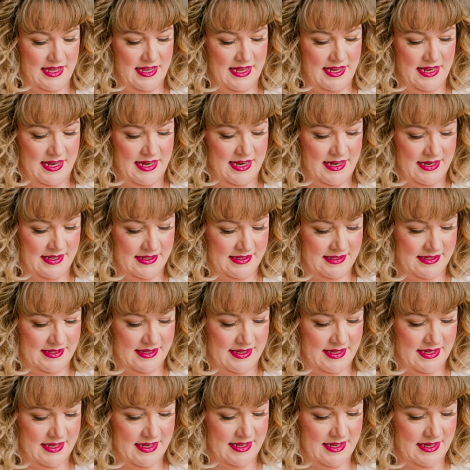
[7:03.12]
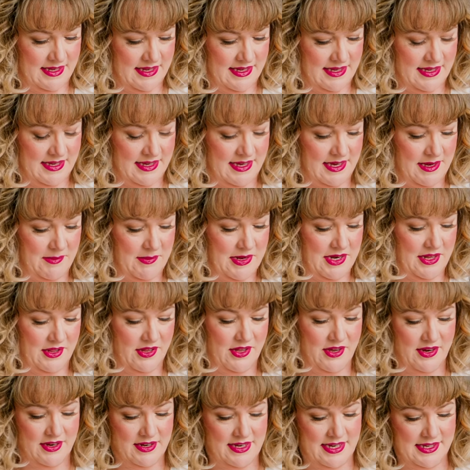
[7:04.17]
it is coming
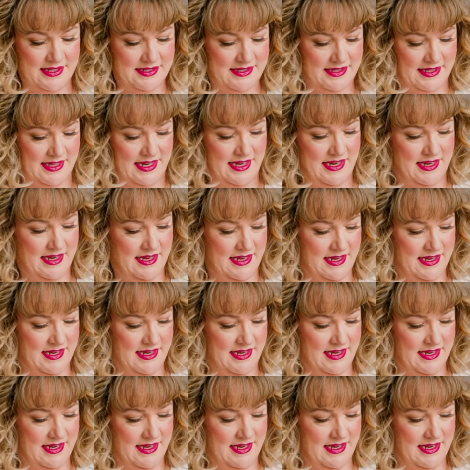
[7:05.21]
along nicely.